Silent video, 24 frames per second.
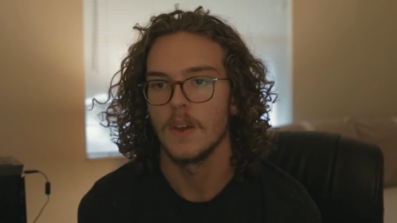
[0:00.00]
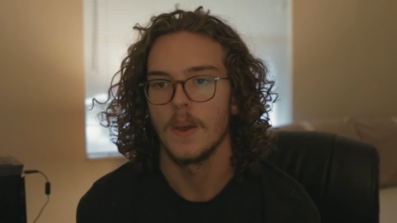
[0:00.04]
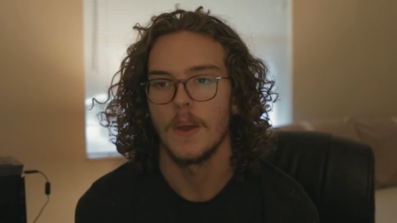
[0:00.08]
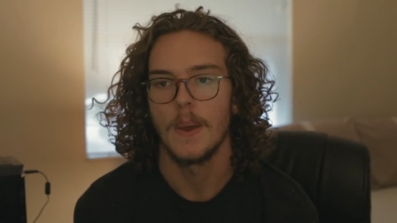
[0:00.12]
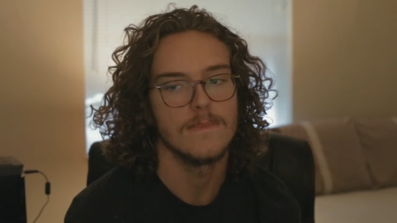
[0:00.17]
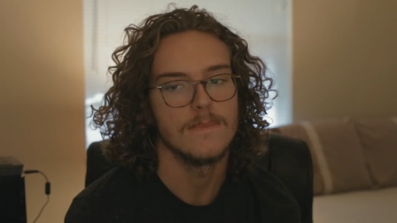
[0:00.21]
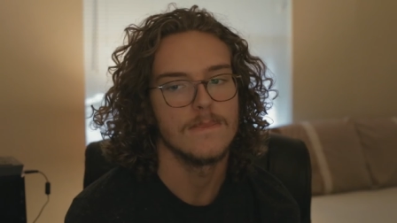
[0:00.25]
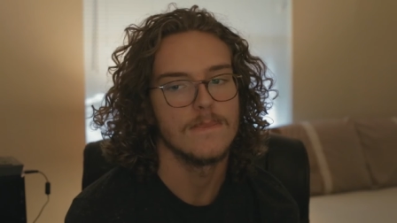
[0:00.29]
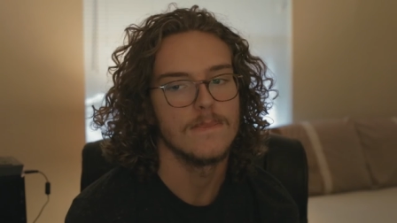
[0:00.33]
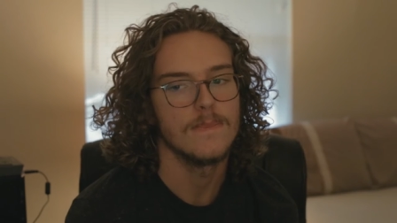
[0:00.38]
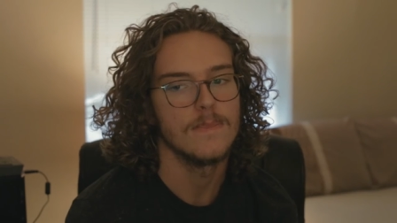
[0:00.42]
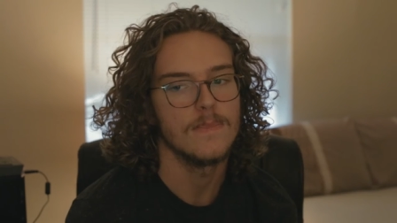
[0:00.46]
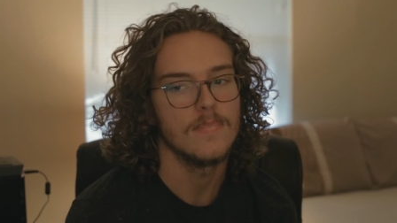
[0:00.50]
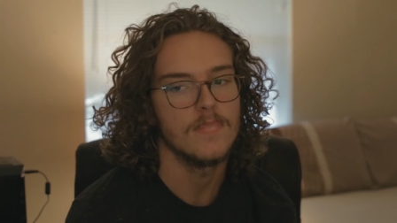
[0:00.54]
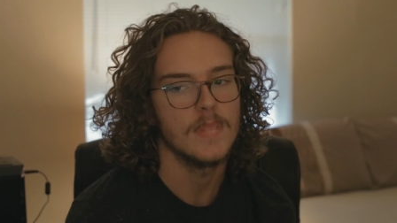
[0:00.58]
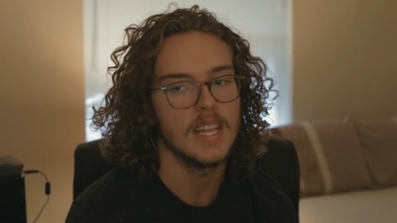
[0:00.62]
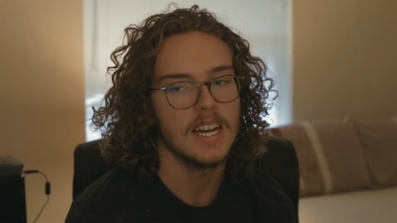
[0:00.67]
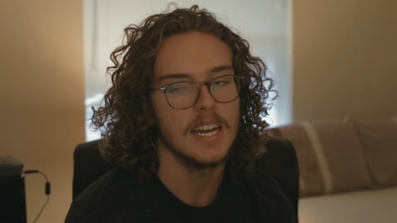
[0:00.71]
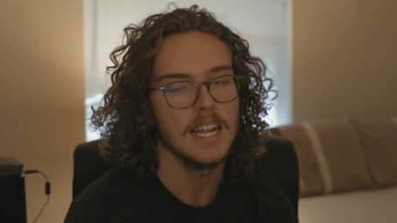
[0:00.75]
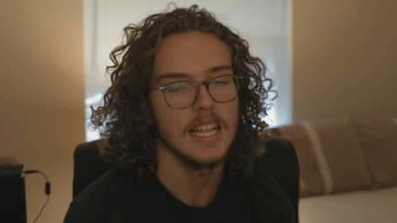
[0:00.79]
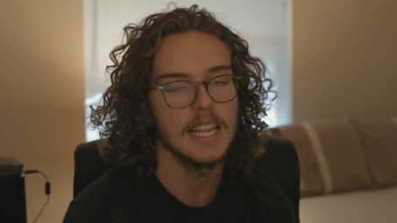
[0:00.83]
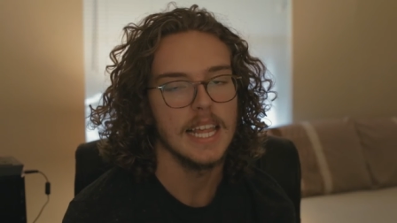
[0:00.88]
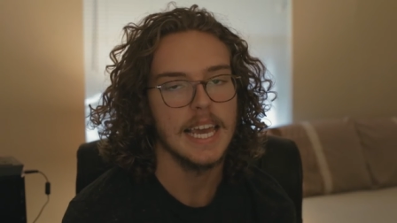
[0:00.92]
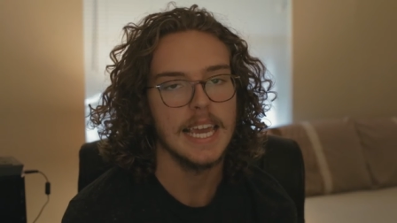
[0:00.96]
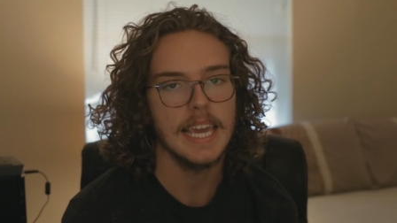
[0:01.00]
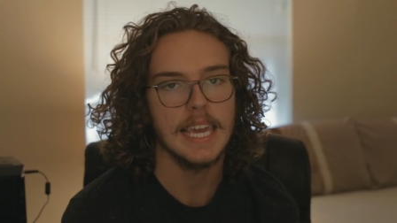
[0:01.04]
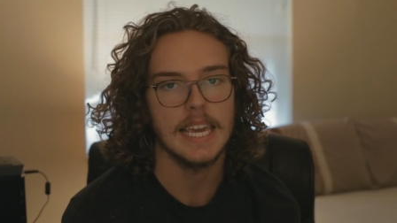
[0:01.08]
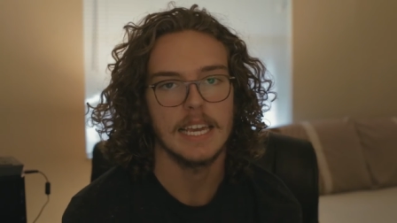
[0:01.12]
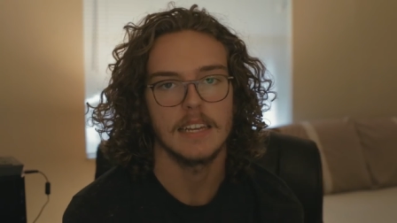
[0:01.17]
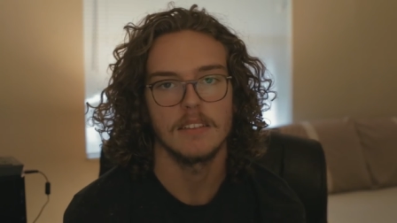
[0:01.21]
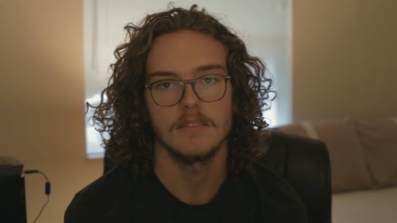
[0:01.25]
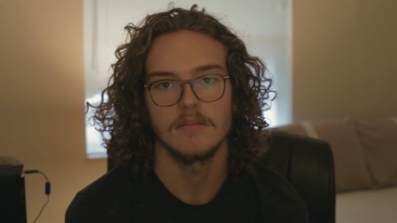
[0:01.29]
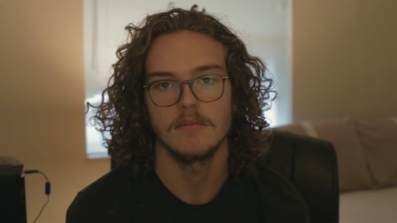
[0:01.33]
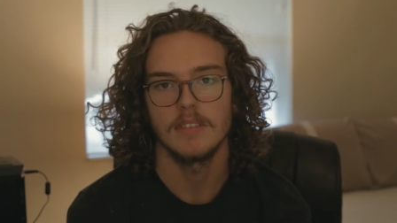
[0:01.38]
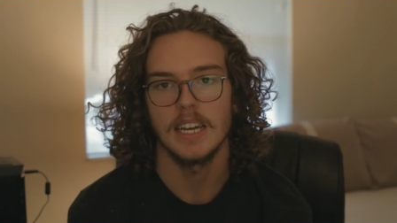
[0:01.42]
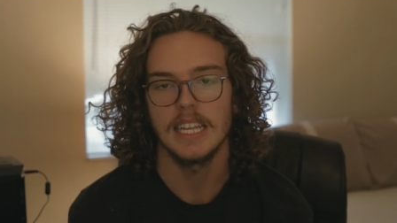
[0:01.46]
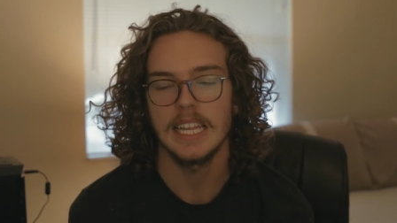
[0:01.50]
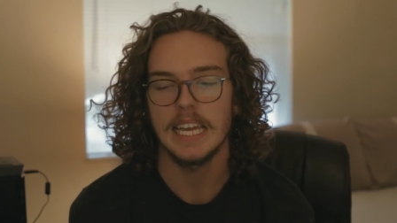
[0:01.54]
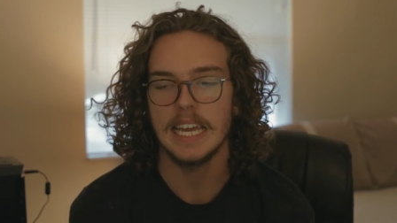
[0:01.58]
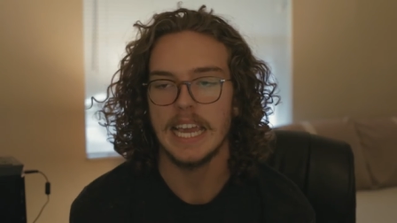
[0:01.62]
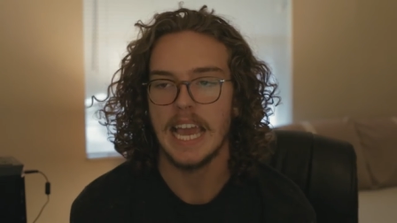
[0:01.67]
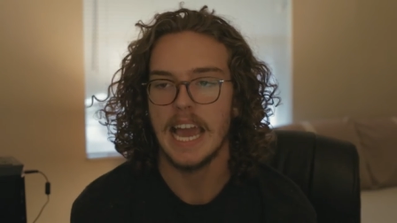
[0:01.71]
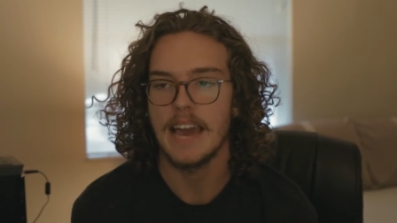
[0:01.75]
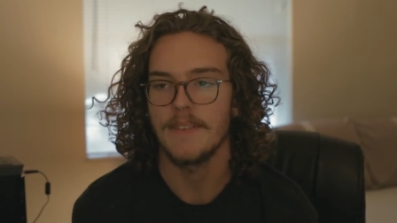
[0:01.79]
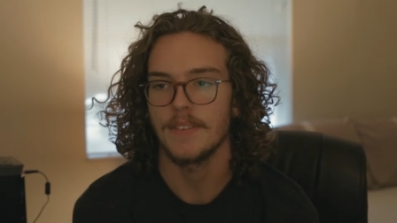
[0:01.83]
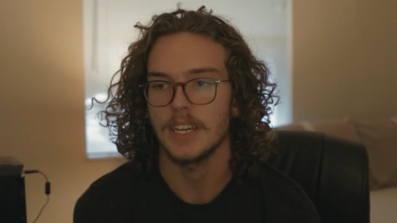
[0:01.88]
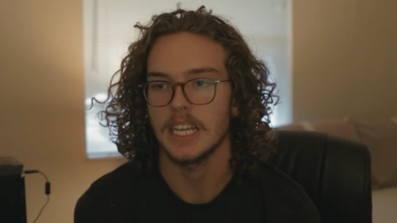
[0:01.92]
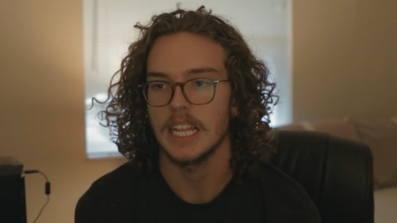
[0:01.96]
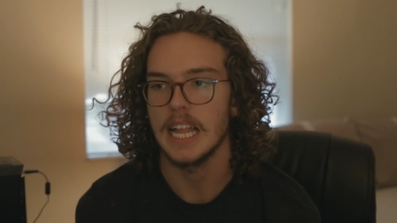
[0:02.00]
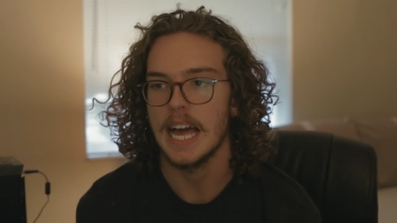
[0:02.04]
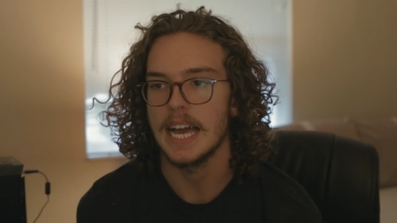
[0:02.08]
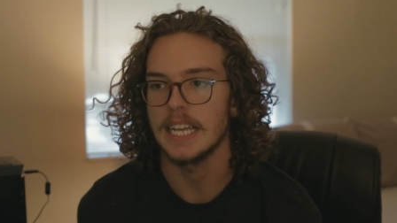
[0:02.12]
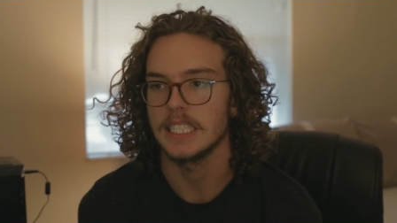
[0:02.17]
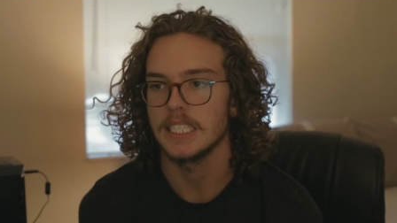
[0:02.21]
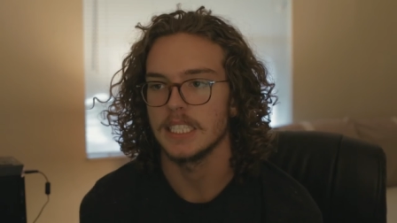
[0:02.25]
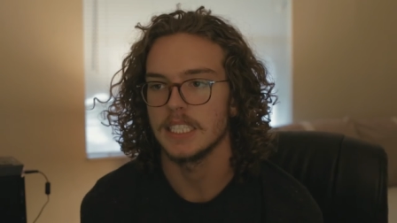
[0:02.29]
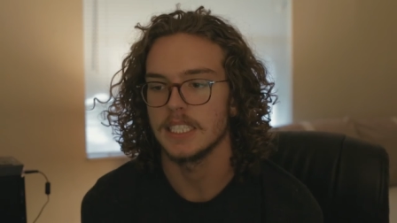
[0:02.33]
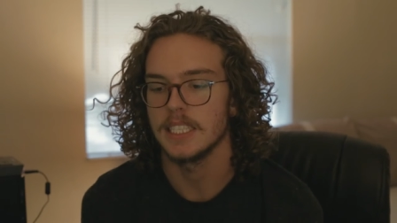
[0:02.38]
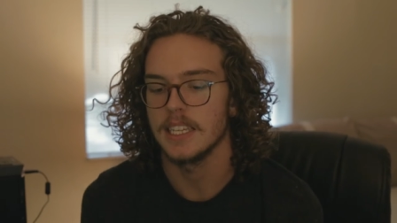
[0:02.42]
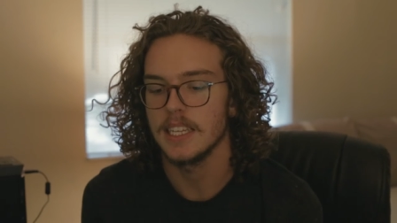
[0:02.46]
Mm, and I like it. I like having glasses.